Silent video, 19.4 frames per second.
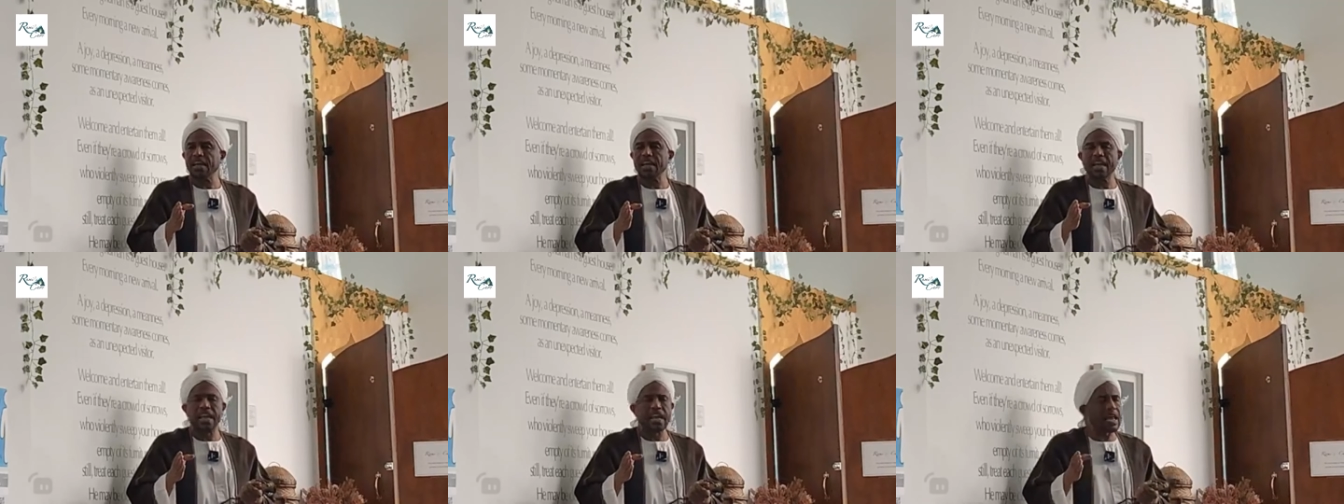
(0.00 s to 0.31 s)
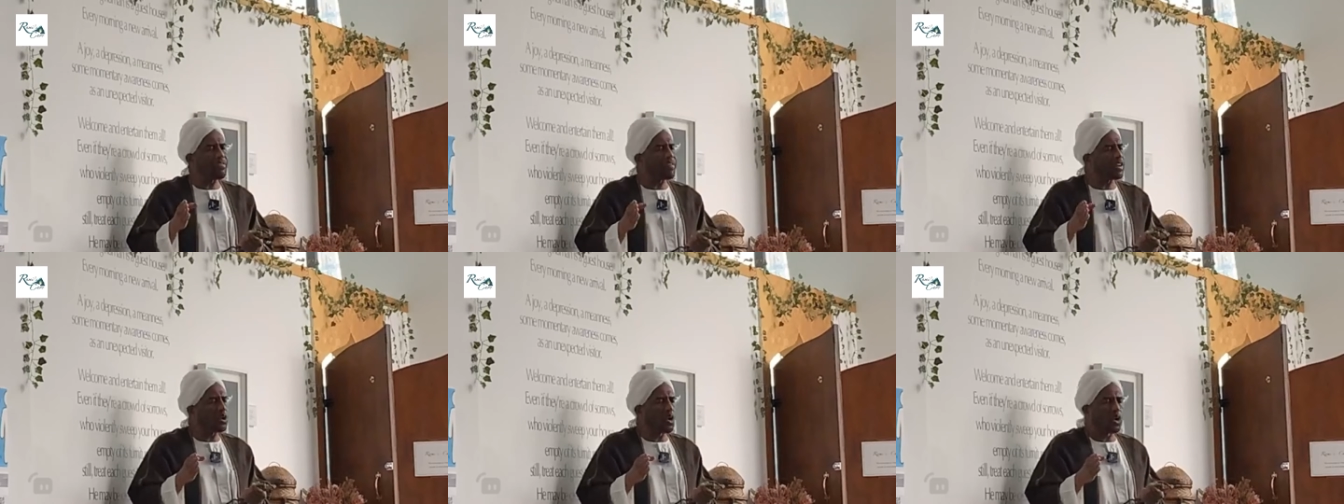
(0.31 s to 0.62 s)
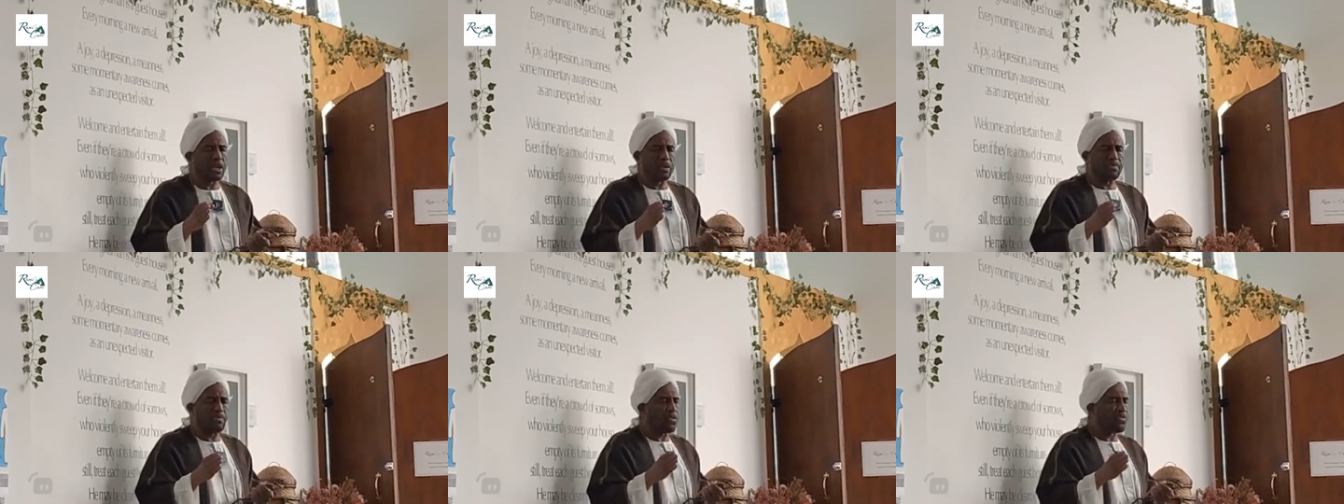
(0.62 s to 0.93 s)
He never
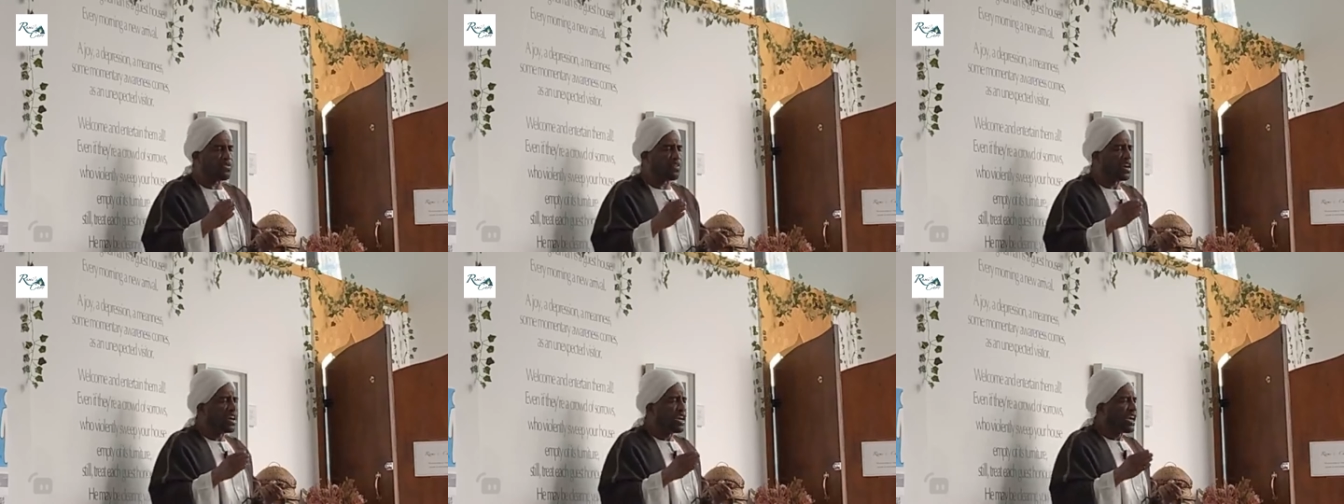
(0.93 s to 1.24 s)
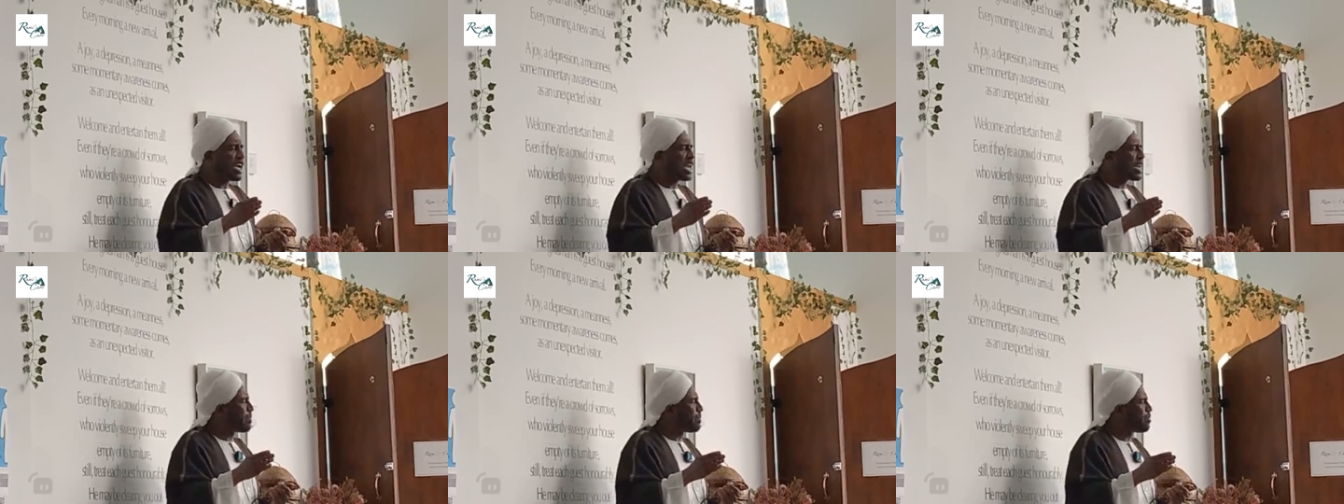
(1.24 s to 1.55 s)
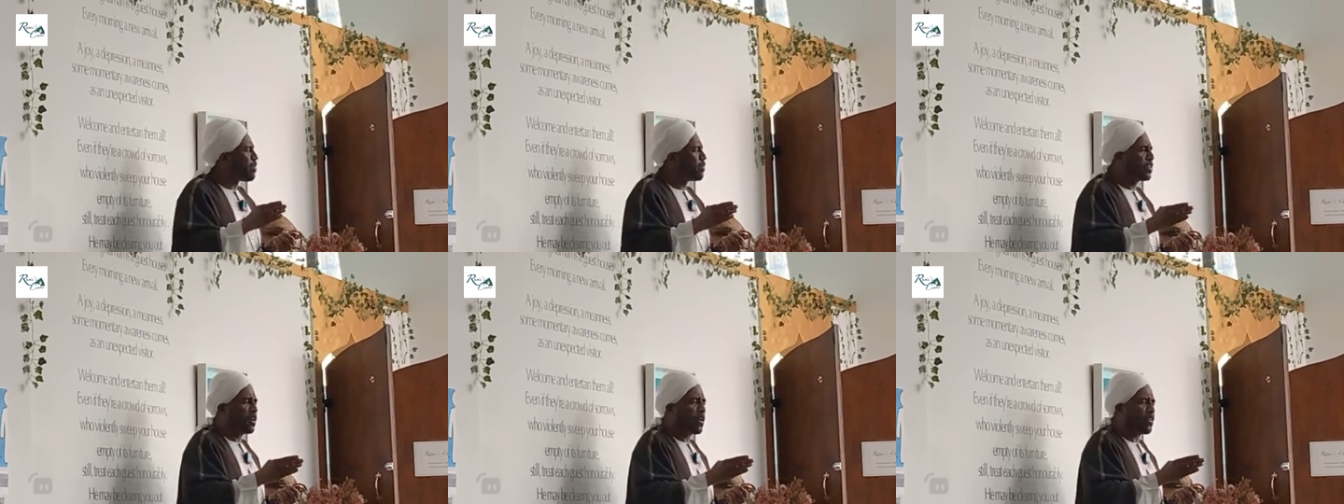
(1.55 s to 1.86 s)
told them off. He never
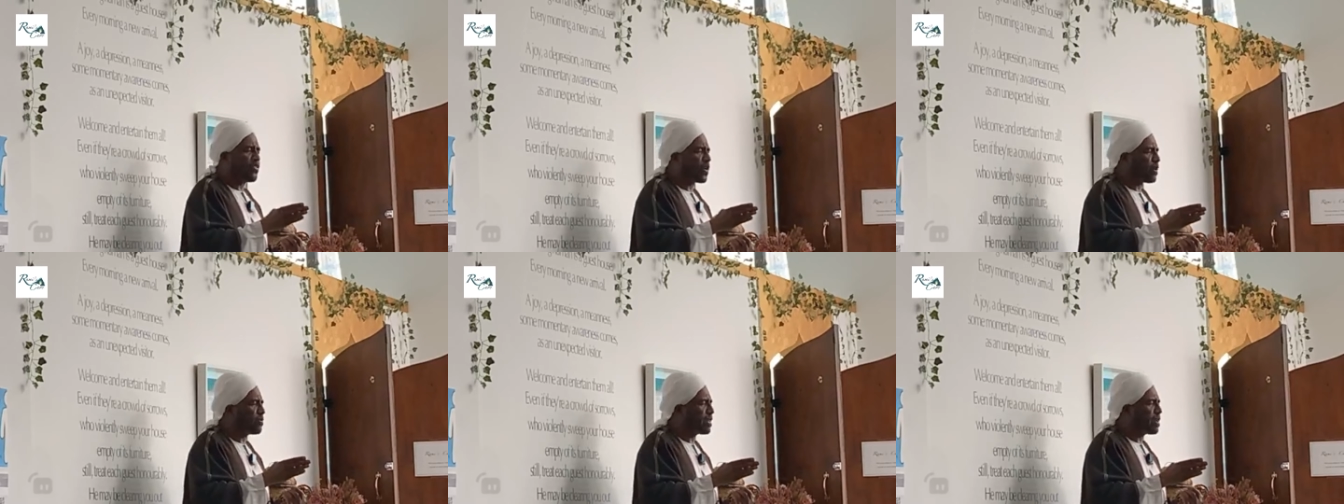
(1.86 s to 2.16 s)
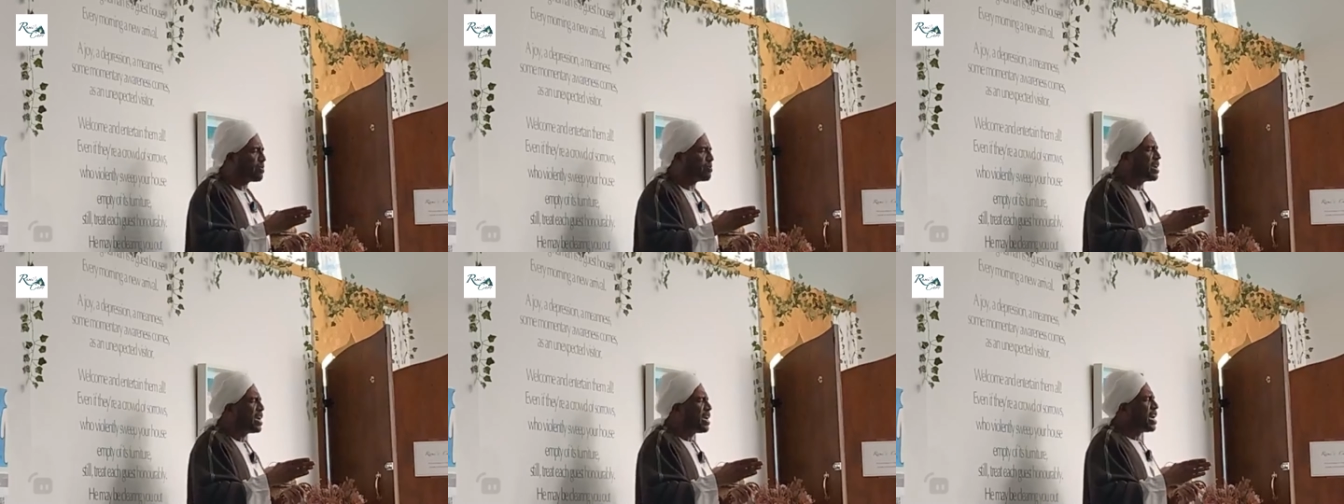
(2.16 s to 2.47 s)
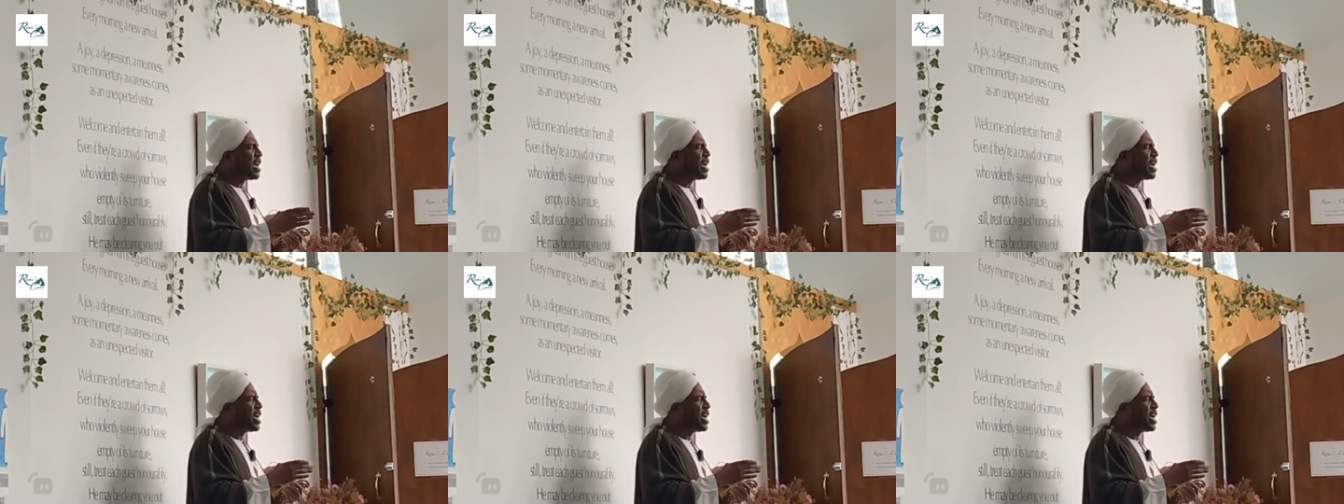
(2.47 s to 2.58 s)
moved away from them.